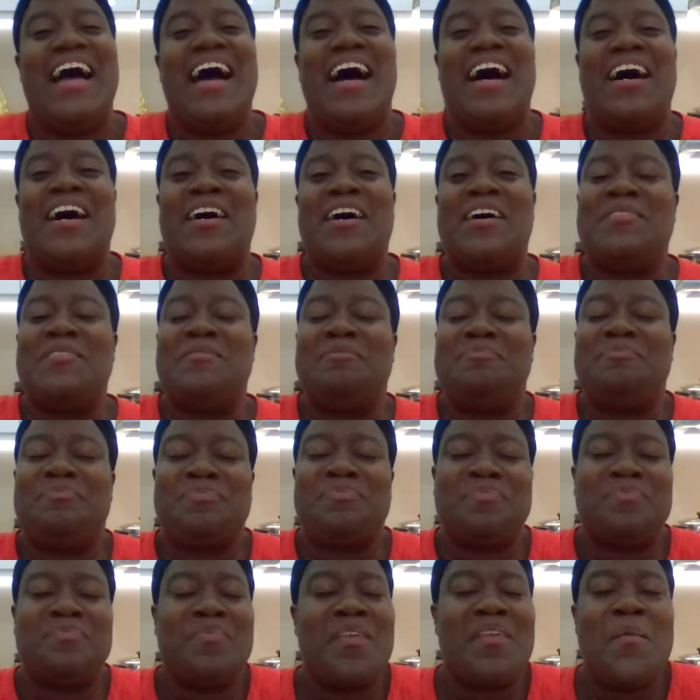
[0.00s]
But
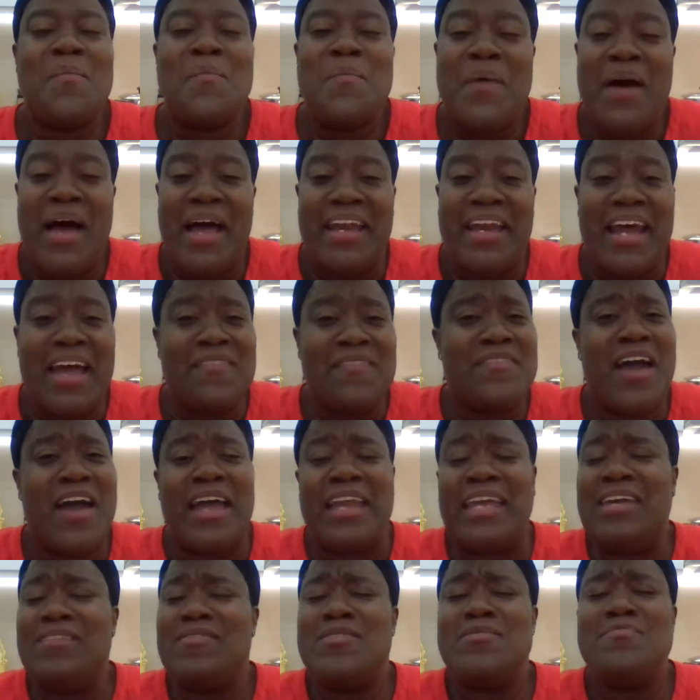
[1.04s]
I've
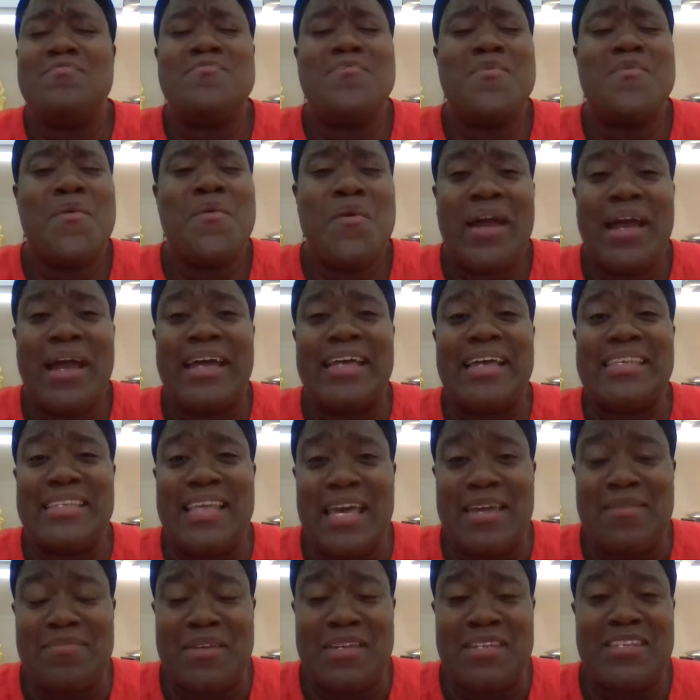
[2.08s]
got even more
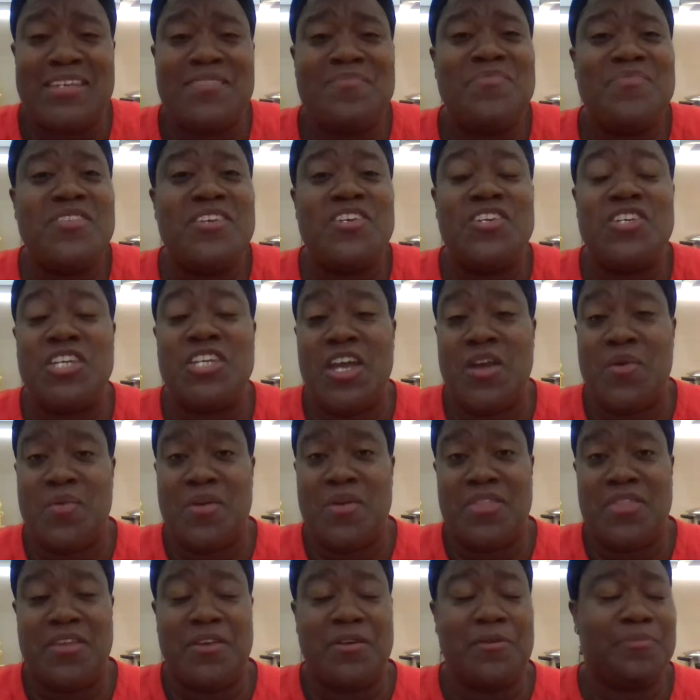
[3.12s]
excitement to share
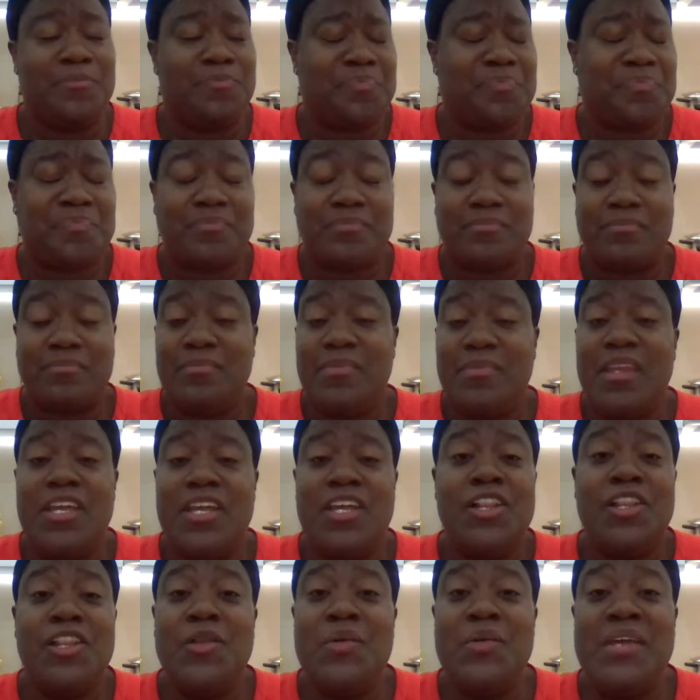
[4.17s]
with you,
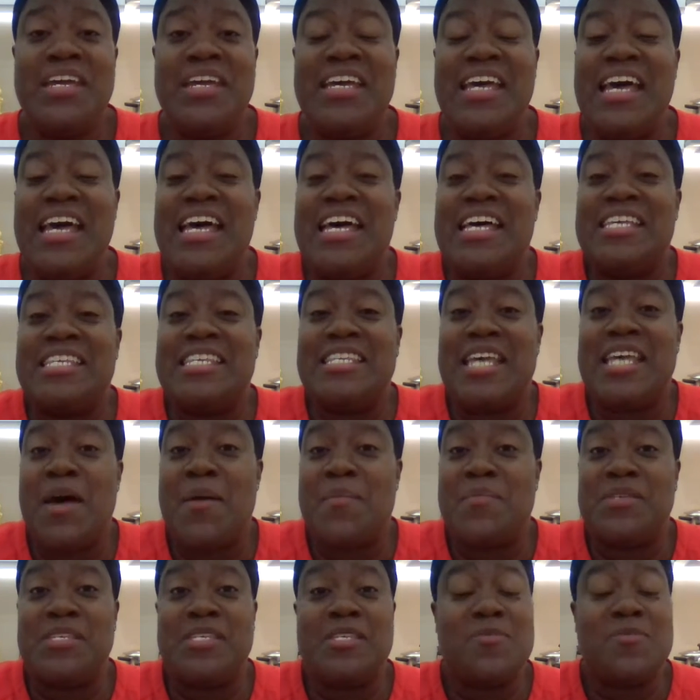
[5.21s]
including
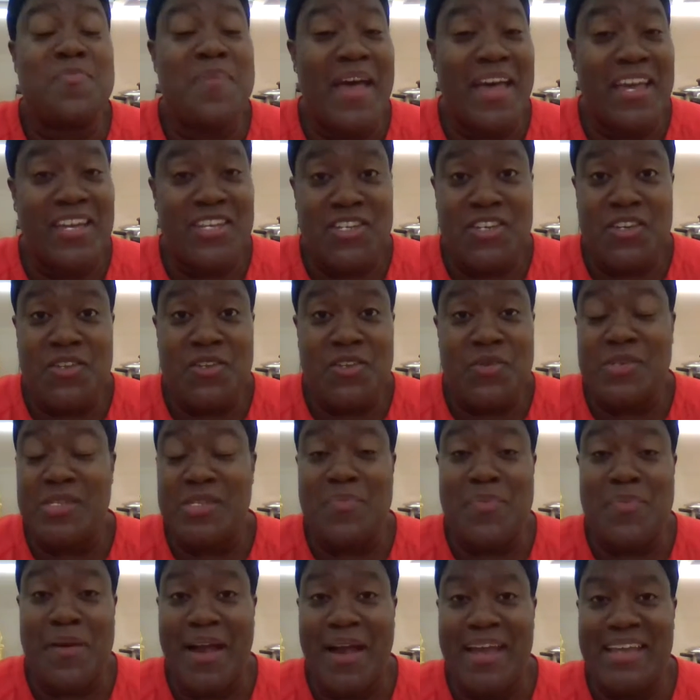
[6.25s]
some special new
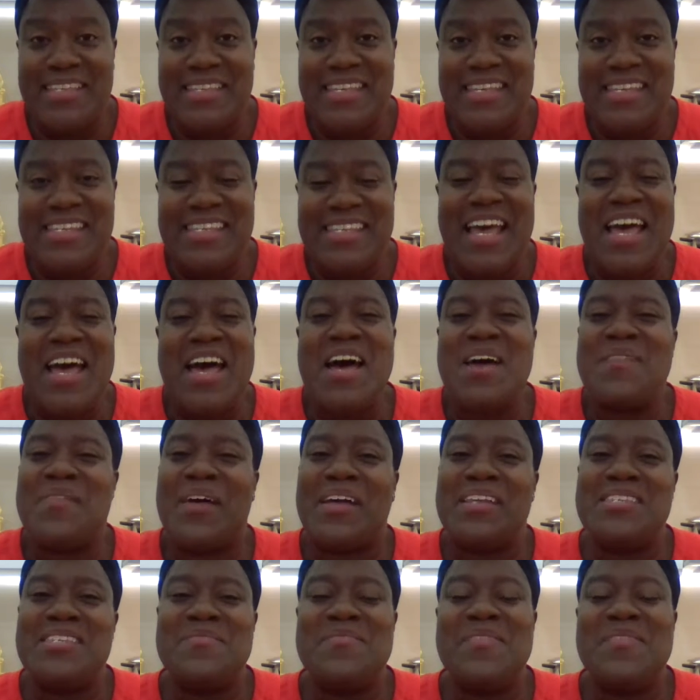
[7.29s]
surprises
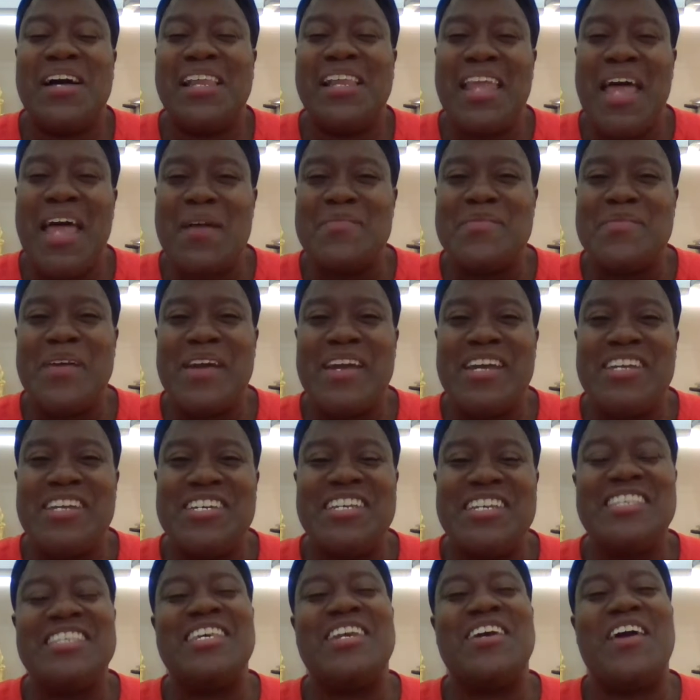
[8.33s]
about some
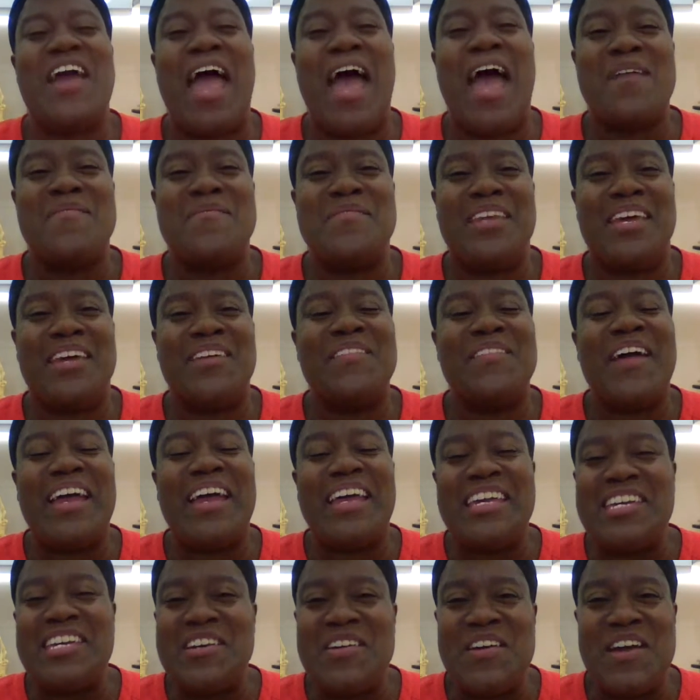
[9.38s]
collaborations that are happening
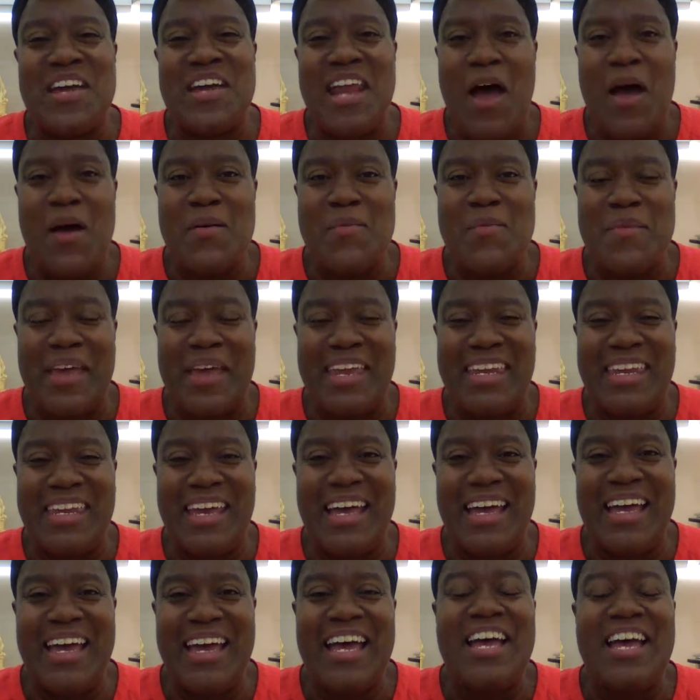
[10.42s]
right here in
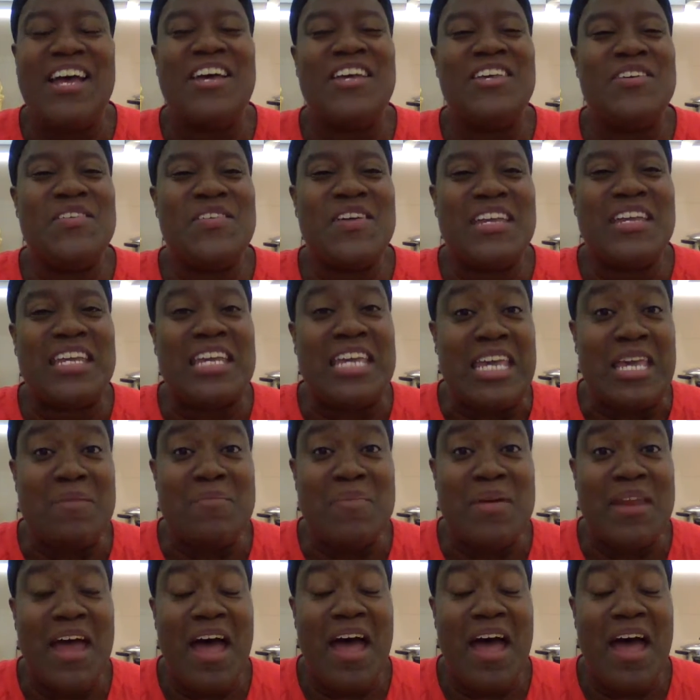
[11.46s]
Albania. You can keep an